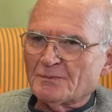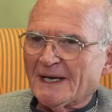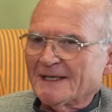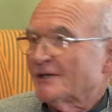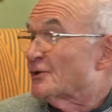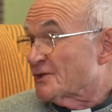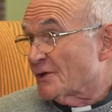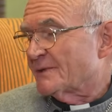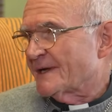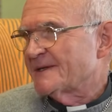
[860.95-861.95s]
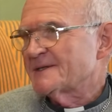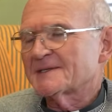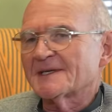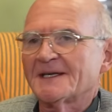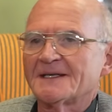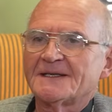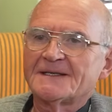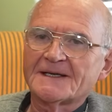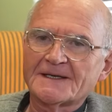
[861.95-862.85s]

by Christian brothers, and